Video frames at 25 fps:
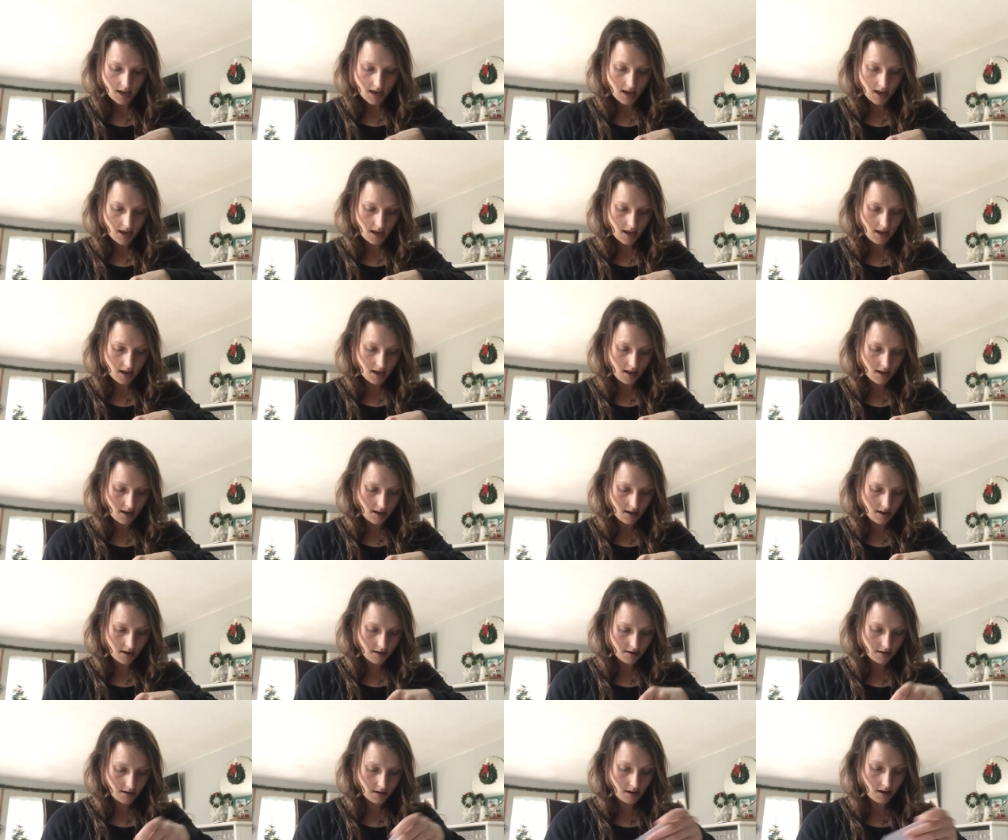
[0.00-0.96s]

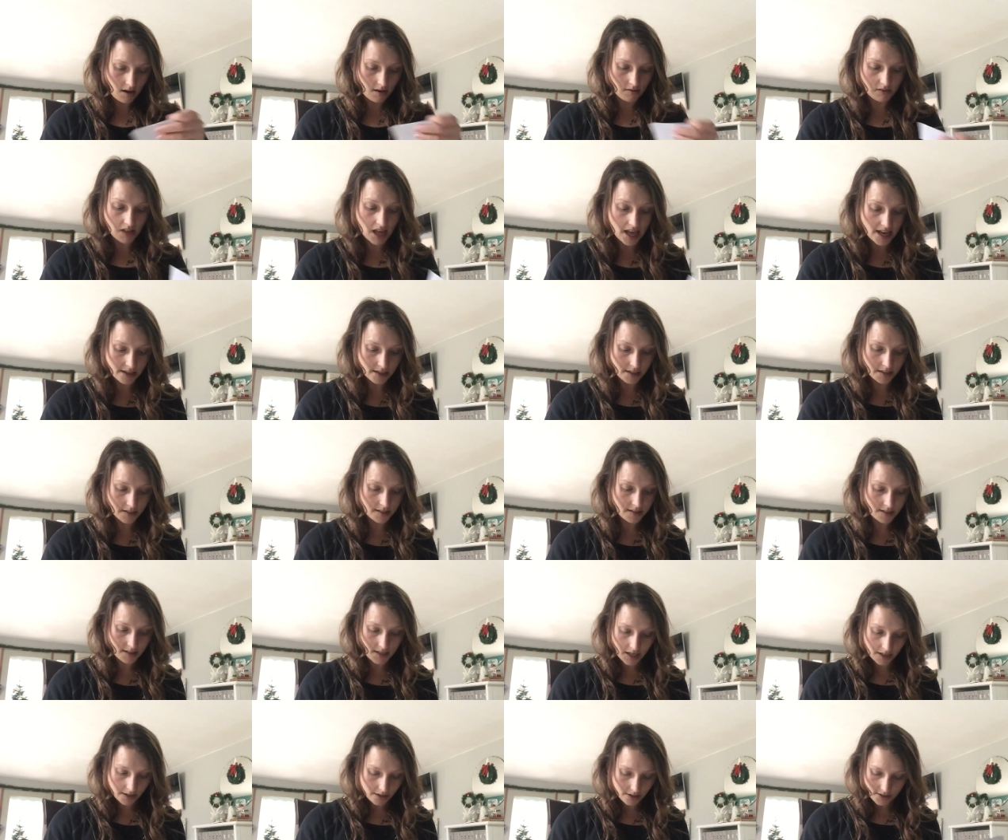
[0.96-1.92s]
And letter
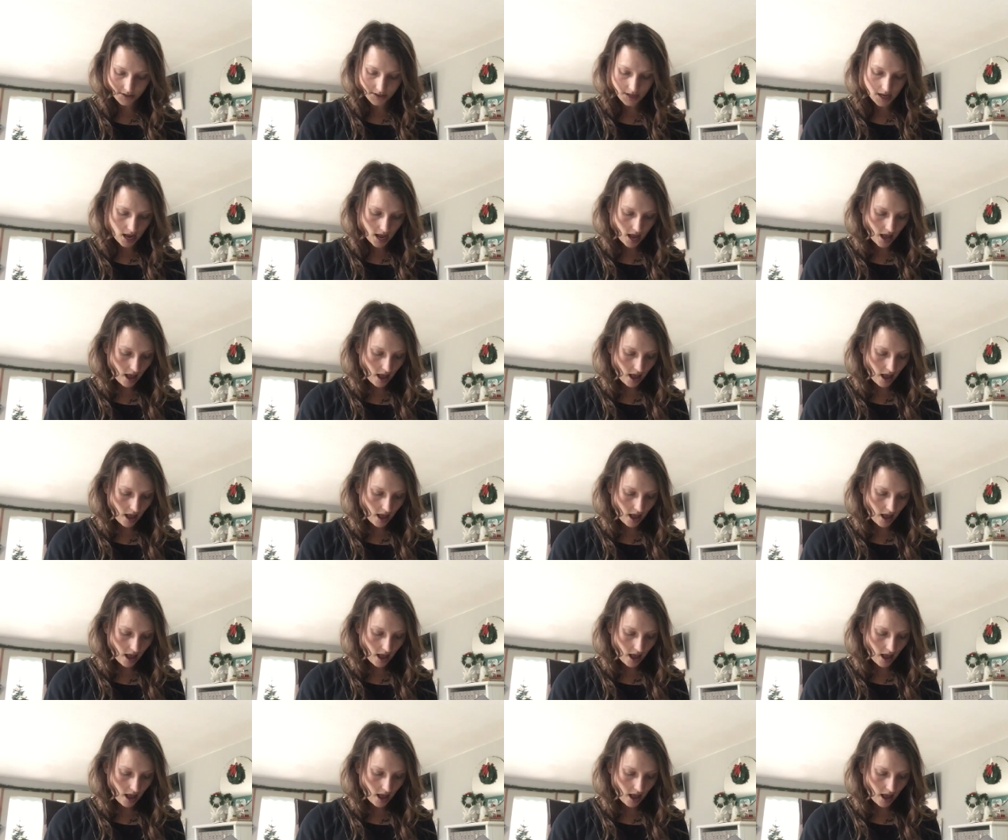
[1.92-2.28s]
stickers.